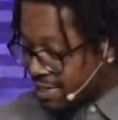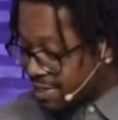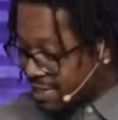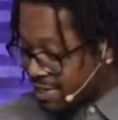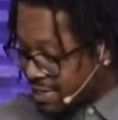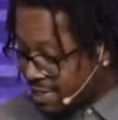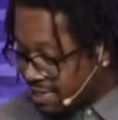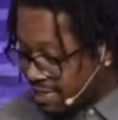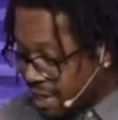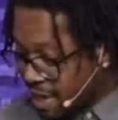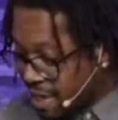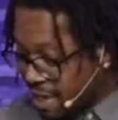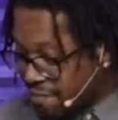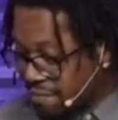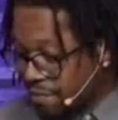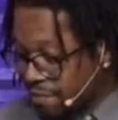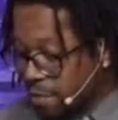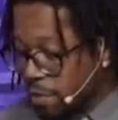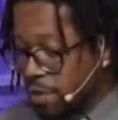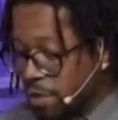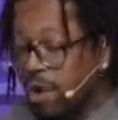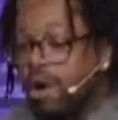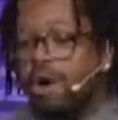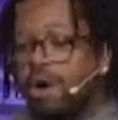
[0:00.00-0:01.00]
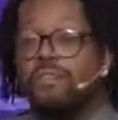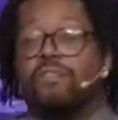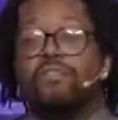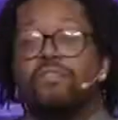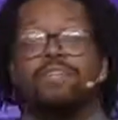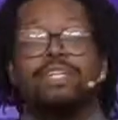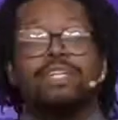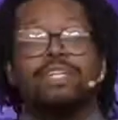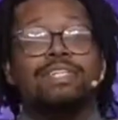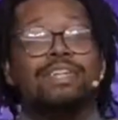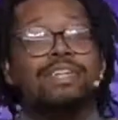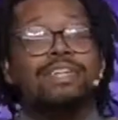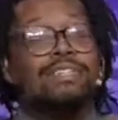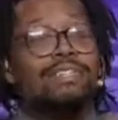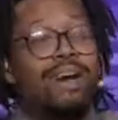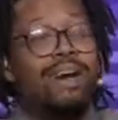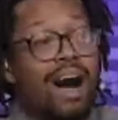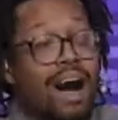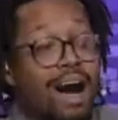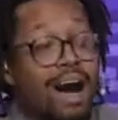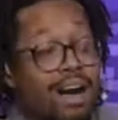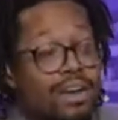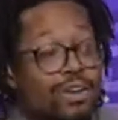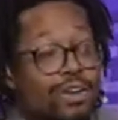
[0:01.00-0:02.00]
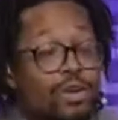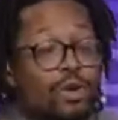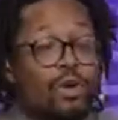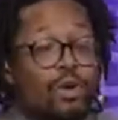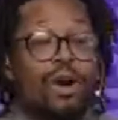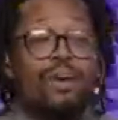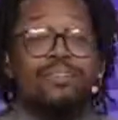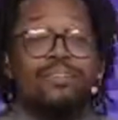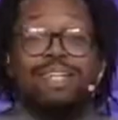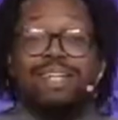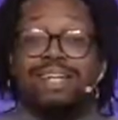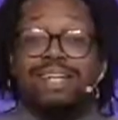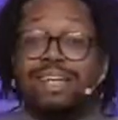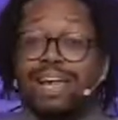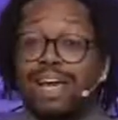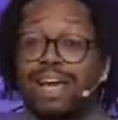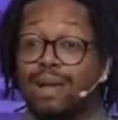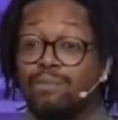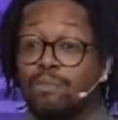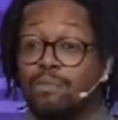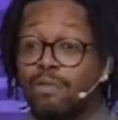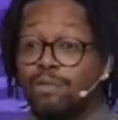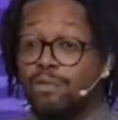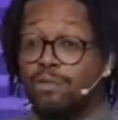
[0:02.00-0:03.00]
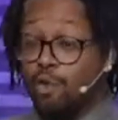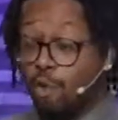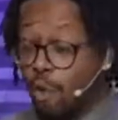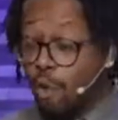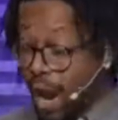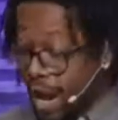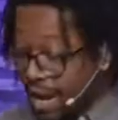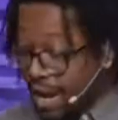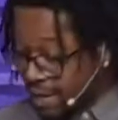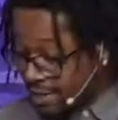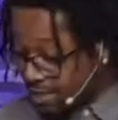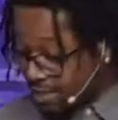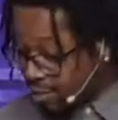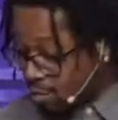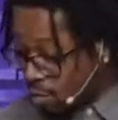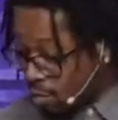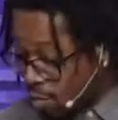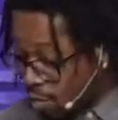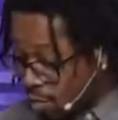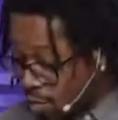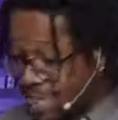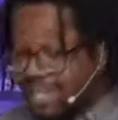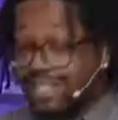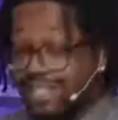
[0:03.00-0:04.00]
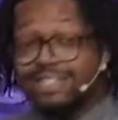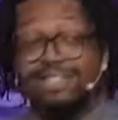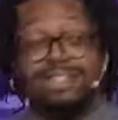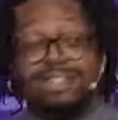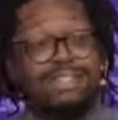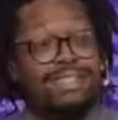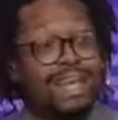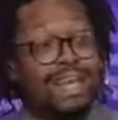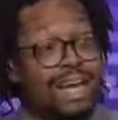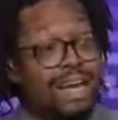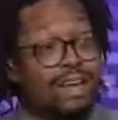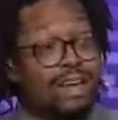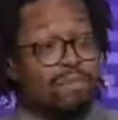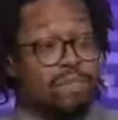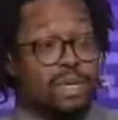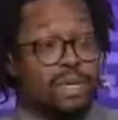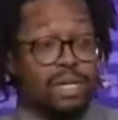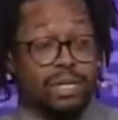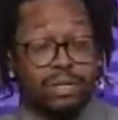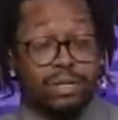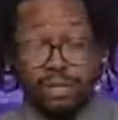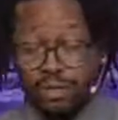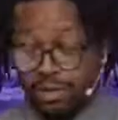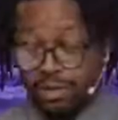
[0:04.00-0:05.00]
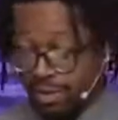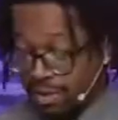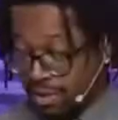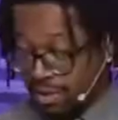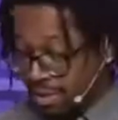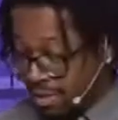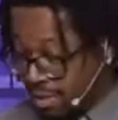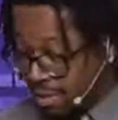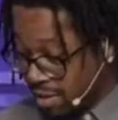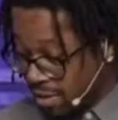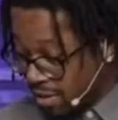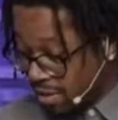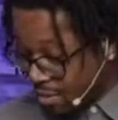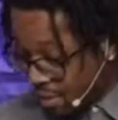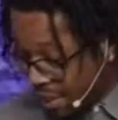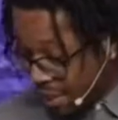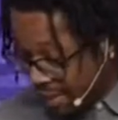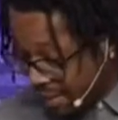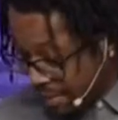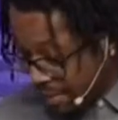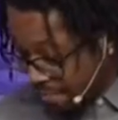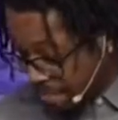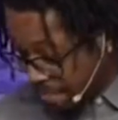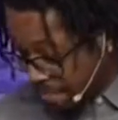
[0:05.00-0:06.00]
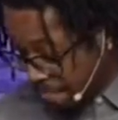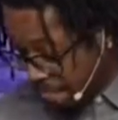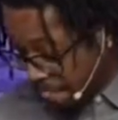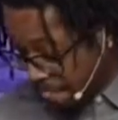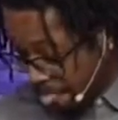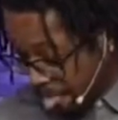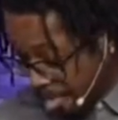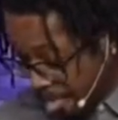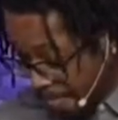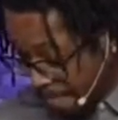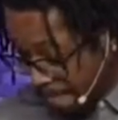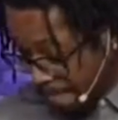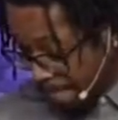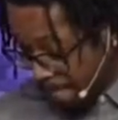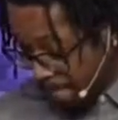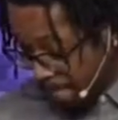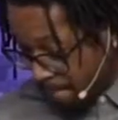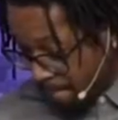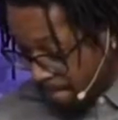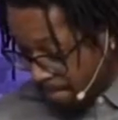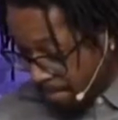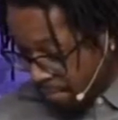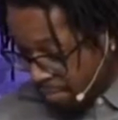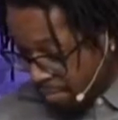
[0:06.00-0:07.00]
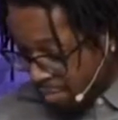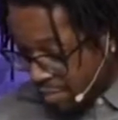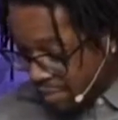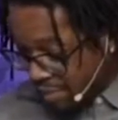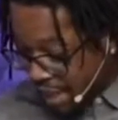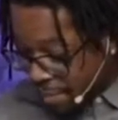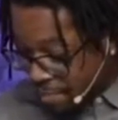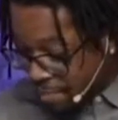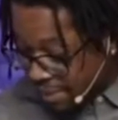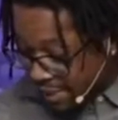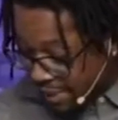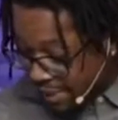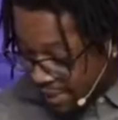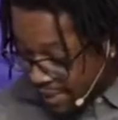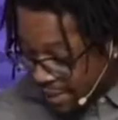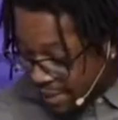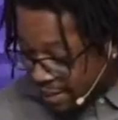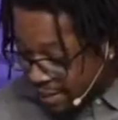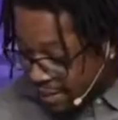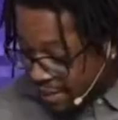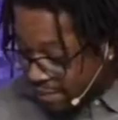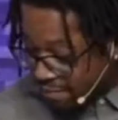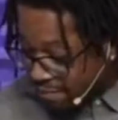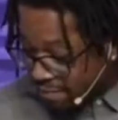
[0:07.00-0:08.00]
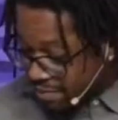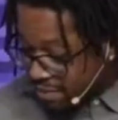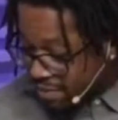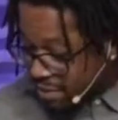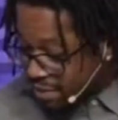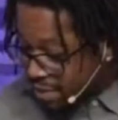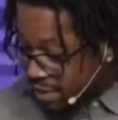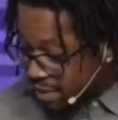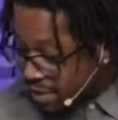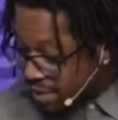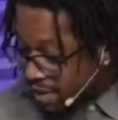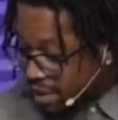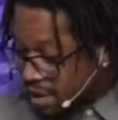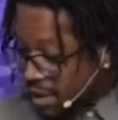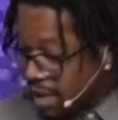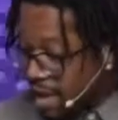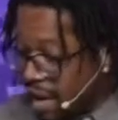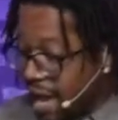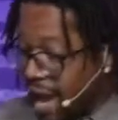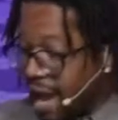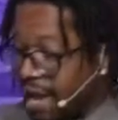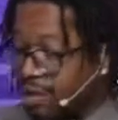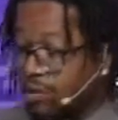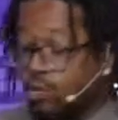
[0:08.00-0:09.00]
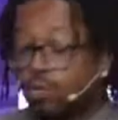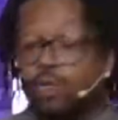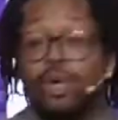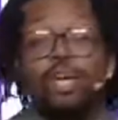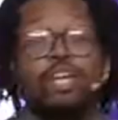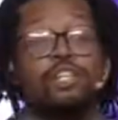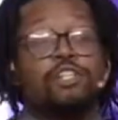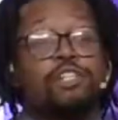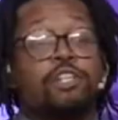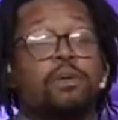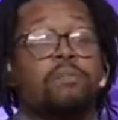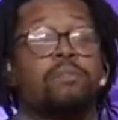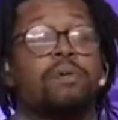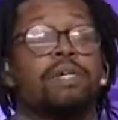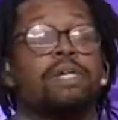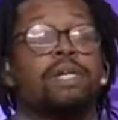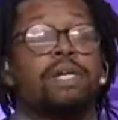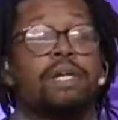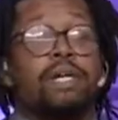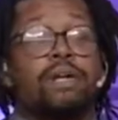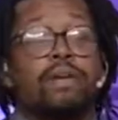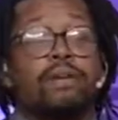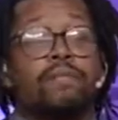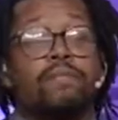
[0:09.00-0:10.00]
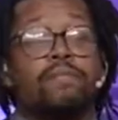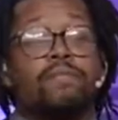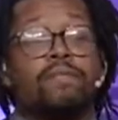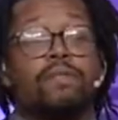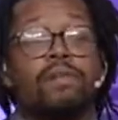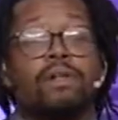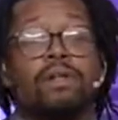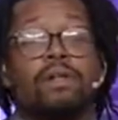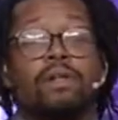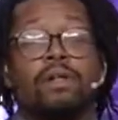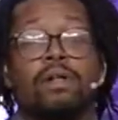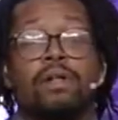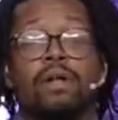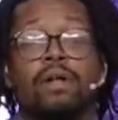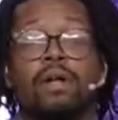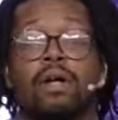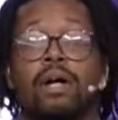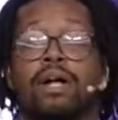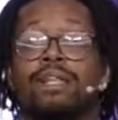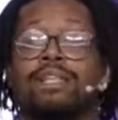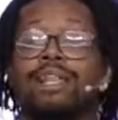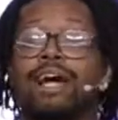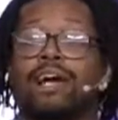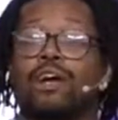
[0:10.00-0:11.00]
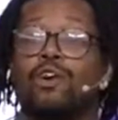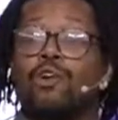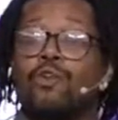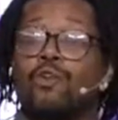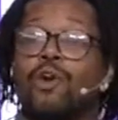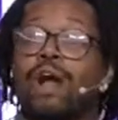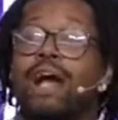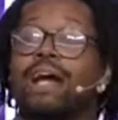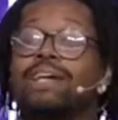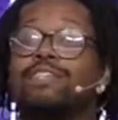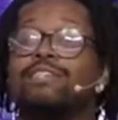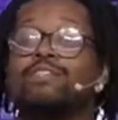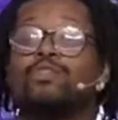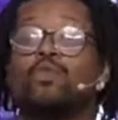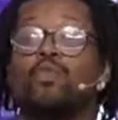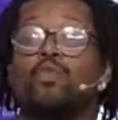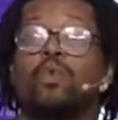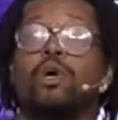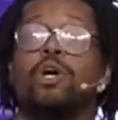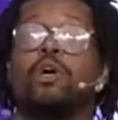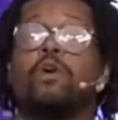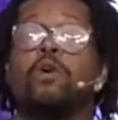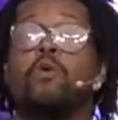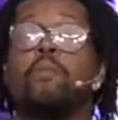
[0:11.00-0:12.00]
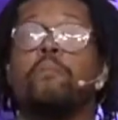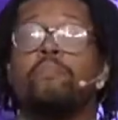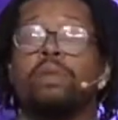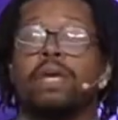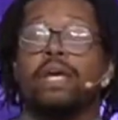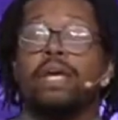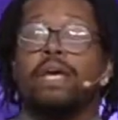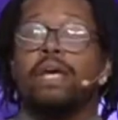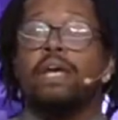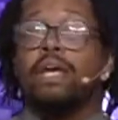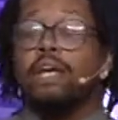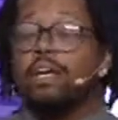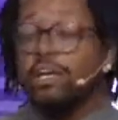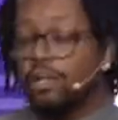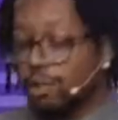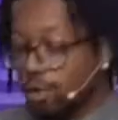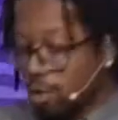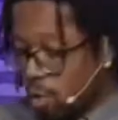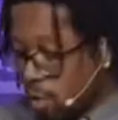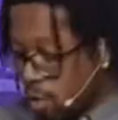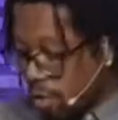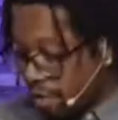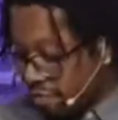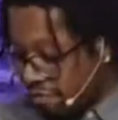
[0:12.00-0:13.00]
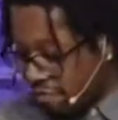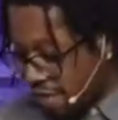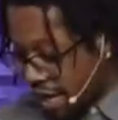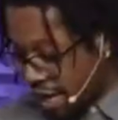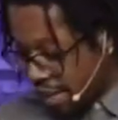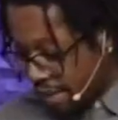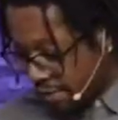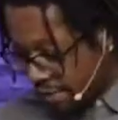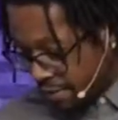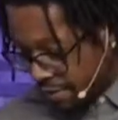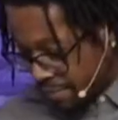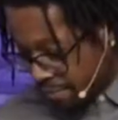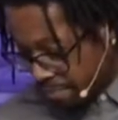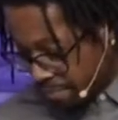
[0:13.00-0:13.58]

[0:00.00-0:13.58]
to suffer for the dishonor of the name of Christ. What a statement. Right? They believed, as we should believe, that Christ will be glorified.